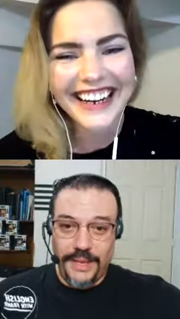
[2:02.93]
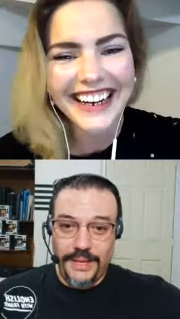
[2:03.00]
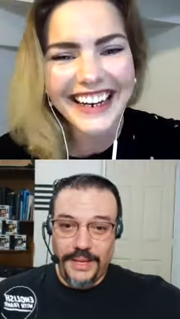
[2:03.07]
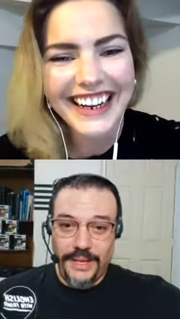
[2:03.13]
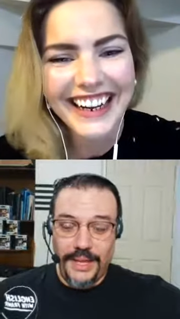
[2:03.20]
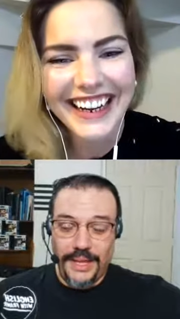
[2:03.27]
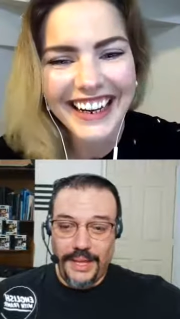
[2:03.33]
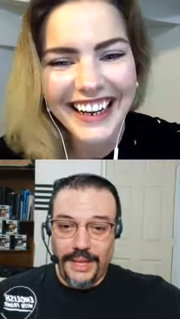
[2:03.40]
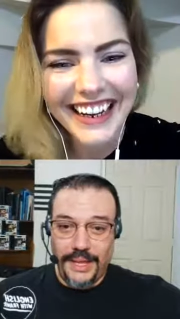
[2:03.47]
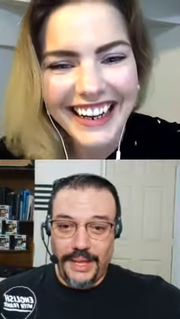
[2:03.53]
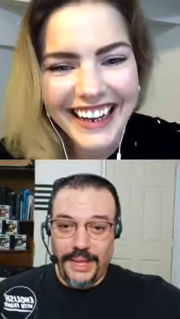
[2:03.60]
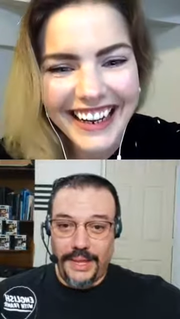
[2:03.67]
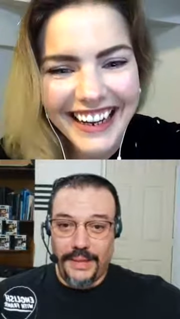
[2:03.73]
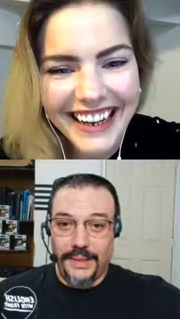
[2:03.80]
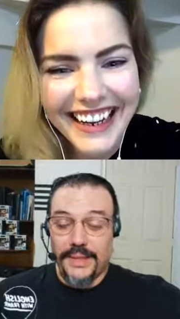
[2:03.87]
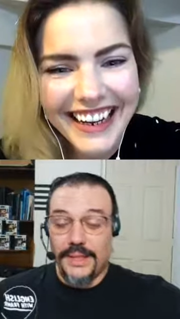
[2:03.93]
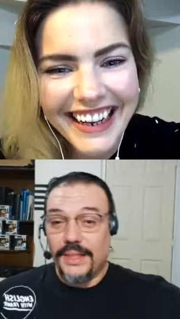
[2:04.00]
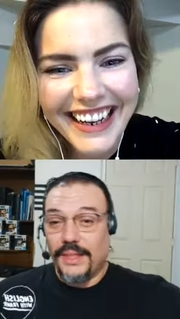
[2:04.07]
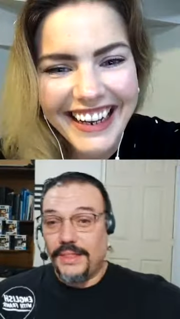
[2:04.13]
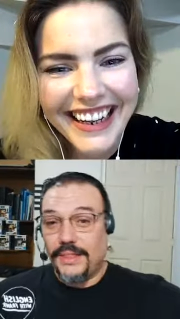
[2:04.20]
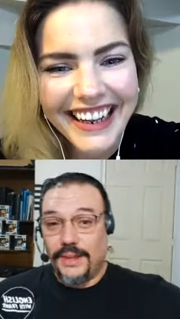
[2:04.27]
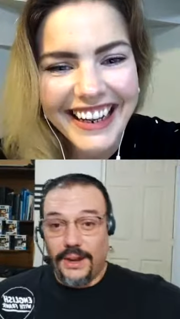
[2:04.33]
Speaker 1: Uh, there
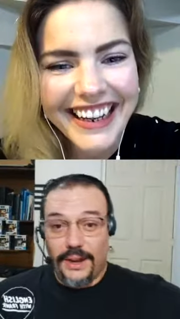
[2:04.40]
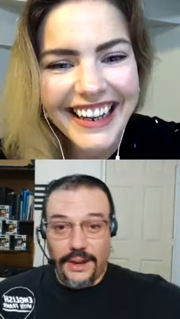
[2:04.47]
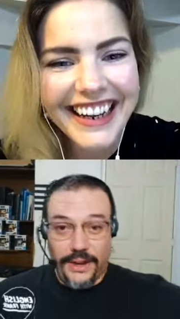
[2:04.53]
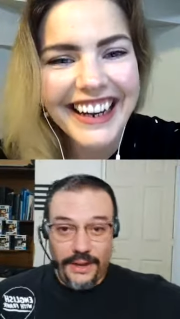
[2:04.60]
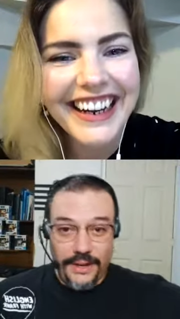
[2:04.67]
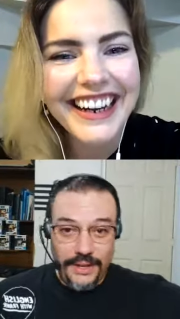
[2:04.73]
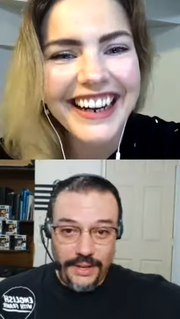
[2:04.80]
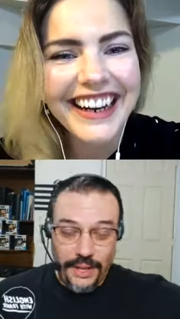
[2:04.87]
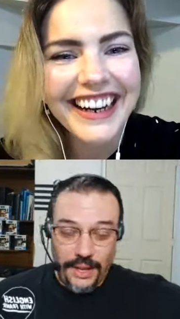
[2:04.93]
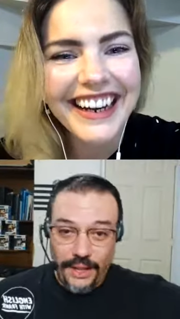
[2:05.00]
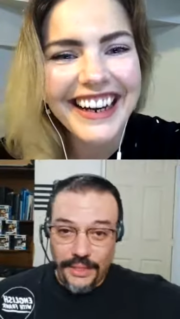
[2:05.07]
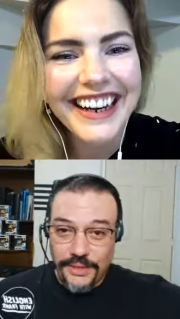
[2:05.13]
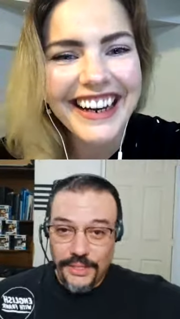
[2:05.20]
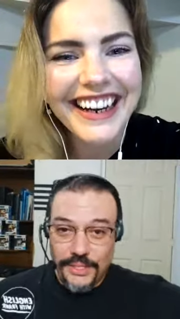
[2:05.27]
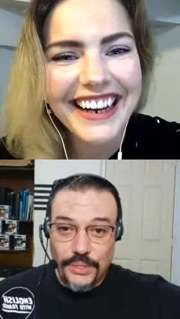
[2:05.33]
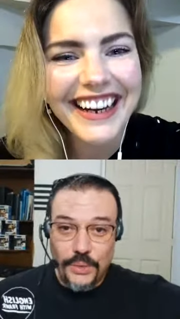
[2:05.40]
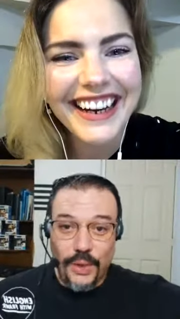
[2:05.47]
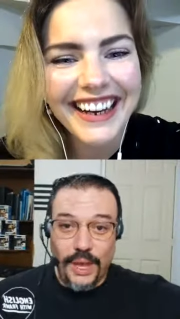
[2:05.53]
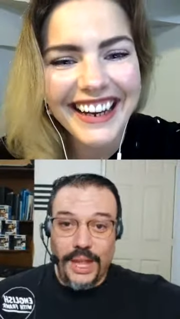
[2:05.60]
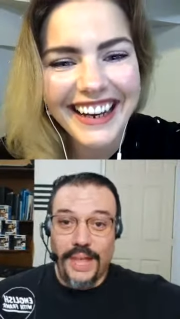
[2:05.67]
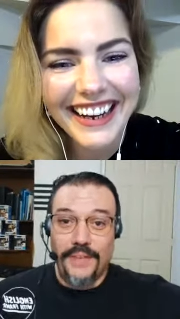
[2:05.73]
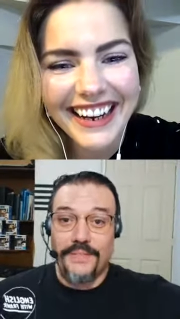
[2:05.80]
are others who I have
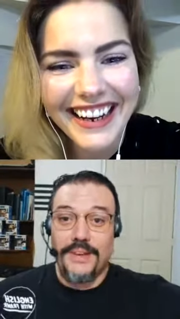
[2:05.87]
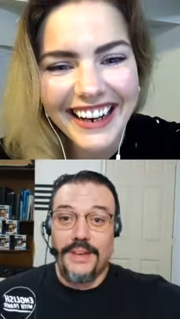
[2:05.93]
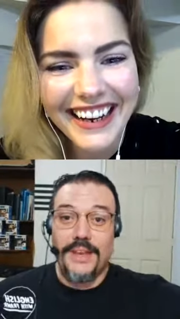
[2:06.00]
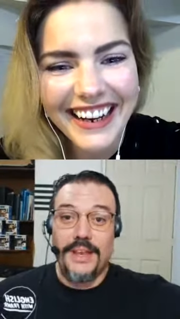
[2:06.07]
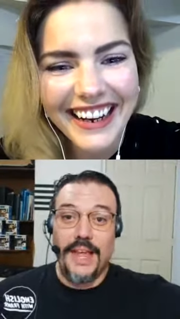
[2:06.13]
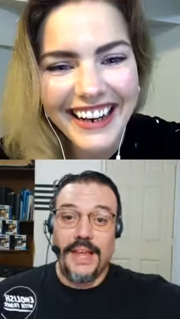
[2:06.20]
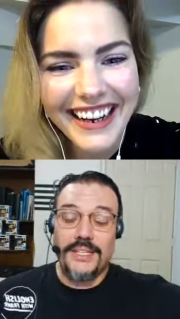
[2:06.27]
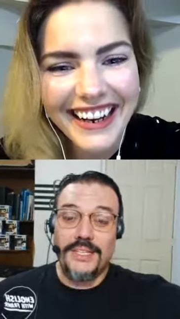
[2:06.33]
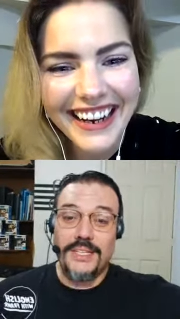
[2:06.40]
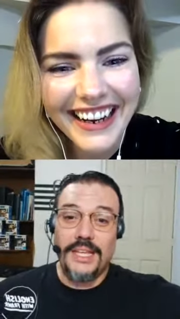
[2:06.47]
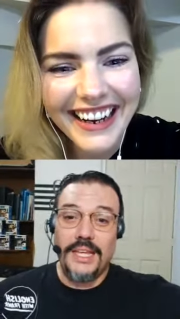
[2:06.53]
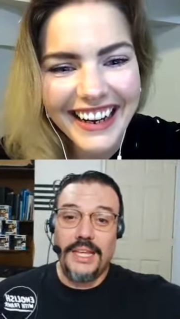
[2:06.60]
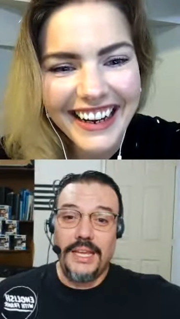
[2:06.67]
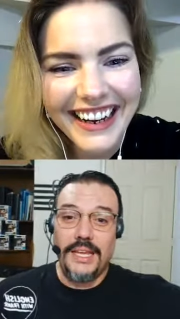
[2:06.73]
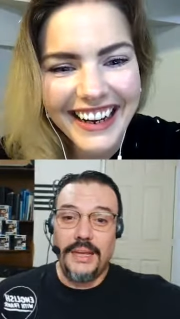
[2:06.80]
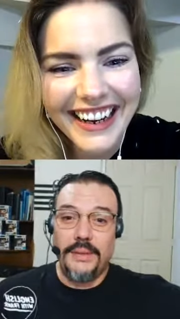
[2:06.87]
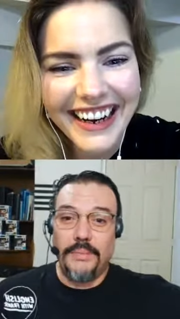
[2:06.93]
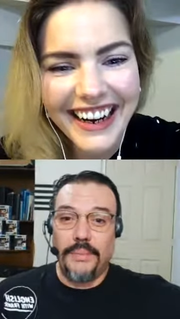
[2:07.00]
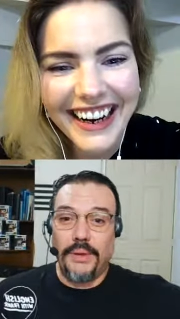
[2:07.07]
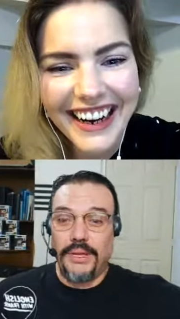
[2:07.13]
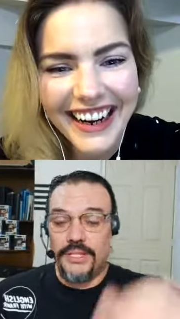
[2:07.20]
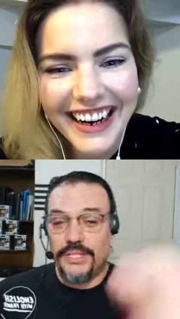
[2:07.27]
not seen, but
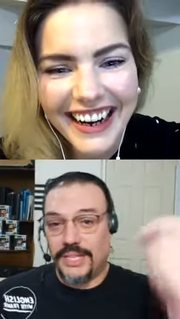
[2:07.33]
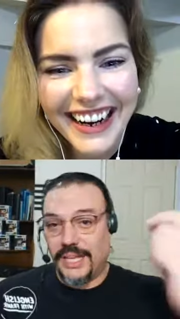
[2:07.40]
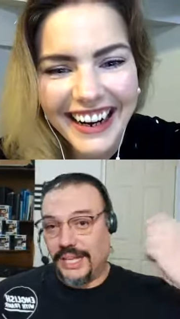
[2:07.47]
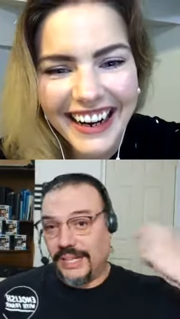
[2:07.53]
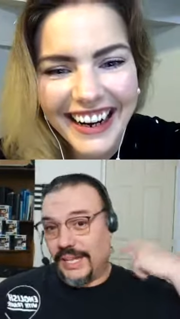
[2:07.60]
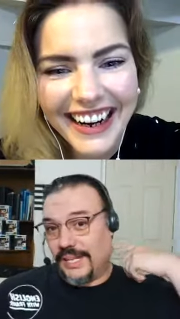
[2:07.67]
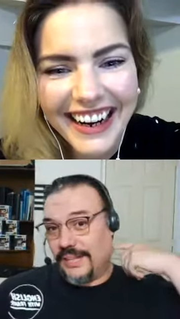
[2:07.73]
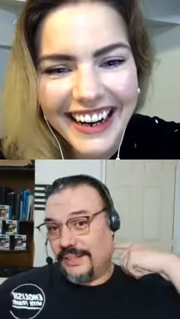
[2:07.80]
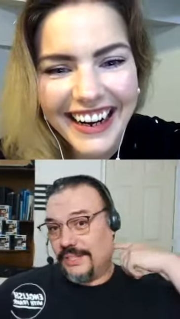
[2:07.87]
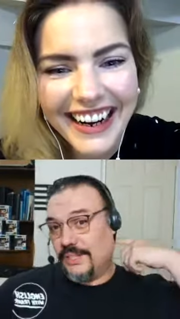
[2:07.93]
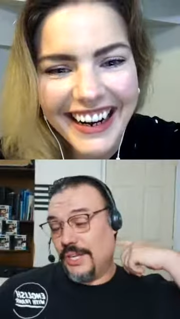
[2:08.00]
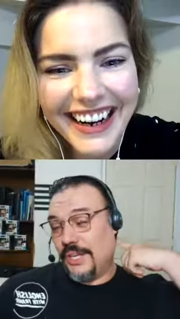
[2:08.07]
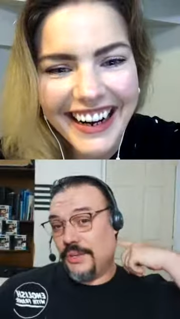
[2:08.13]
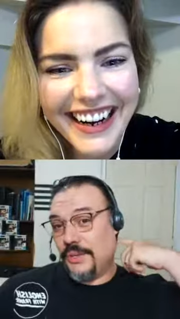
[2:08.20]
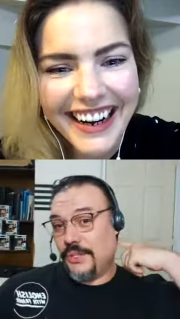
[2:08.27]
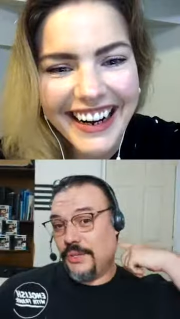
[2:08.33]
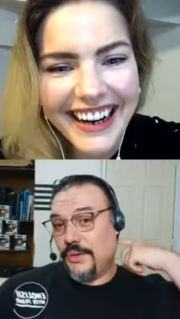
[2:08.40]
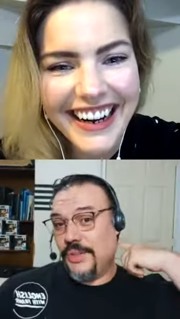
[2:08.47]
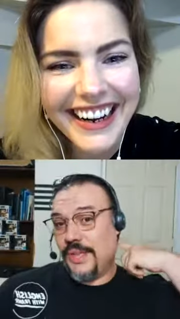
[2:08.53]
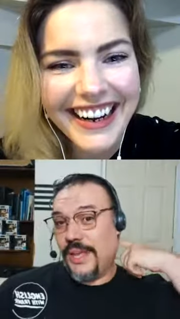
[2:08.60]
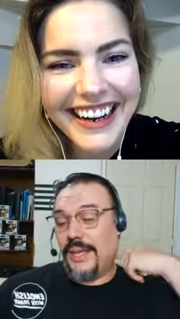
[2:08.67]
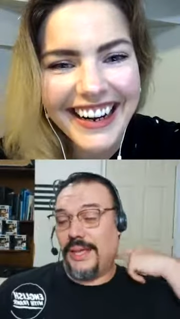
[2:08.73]
uh, like to tell you the truth, I,
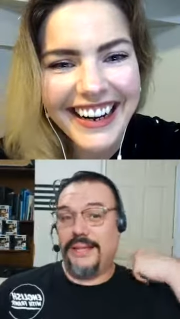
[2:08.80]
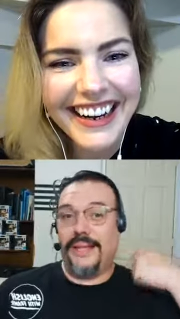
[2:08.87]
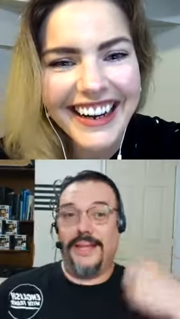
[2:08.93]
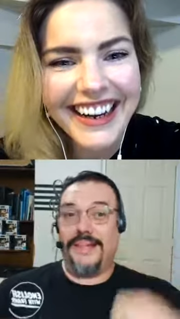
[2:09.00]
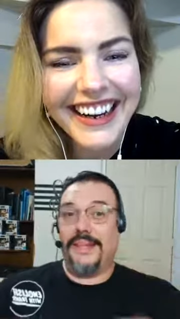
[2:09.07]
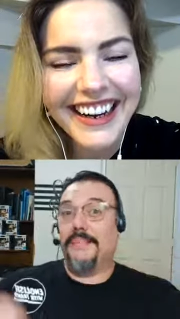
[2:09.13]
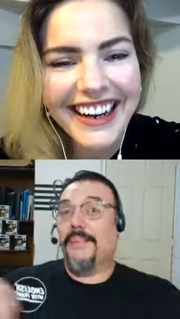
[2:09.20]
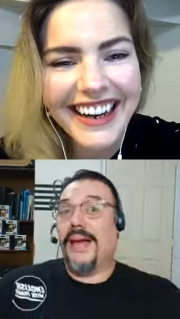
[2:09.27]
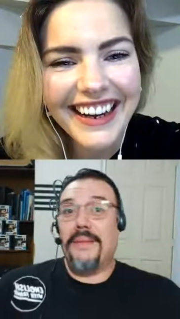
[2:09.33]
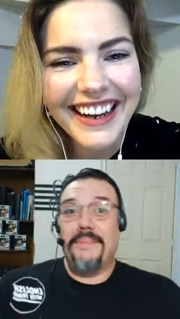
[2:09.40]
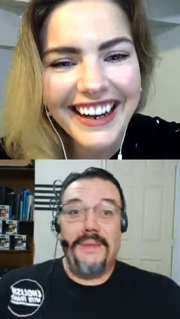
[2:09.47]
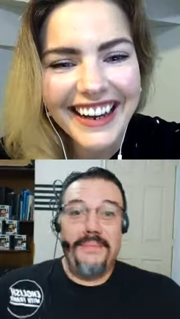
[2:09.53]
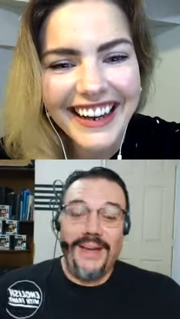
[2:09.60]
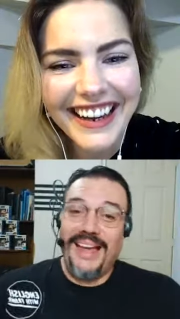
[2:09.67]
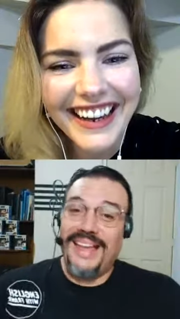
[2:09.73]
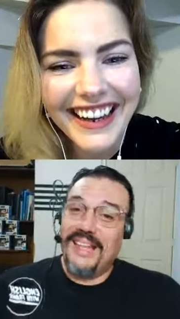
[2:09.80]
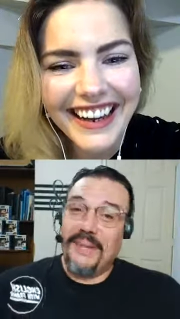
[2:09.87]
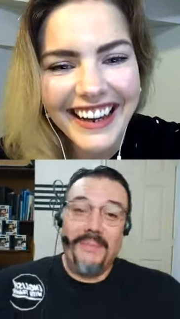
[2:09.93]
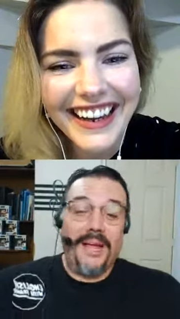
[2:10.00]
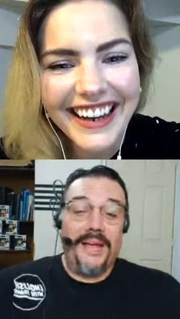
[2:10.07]
they might be mine. They might be